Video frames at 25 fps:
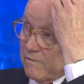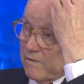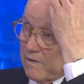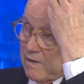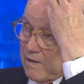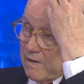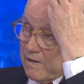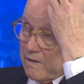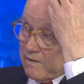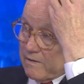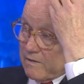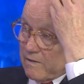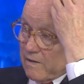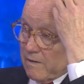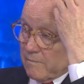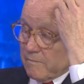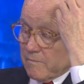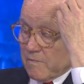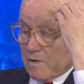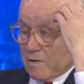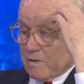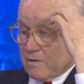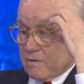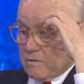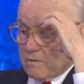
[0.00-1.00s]
and I'm
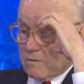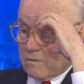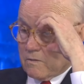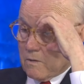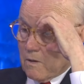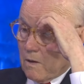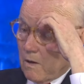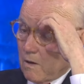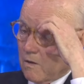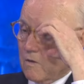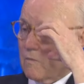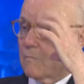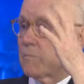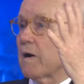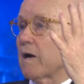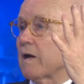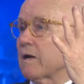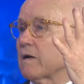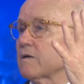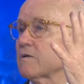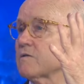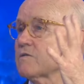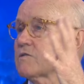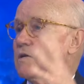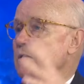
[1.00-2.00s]
going to talk about
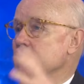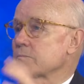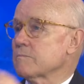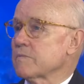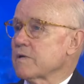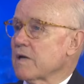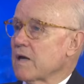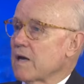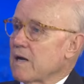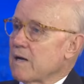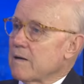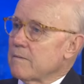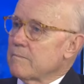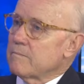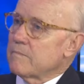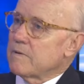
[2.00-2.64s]
it sometime.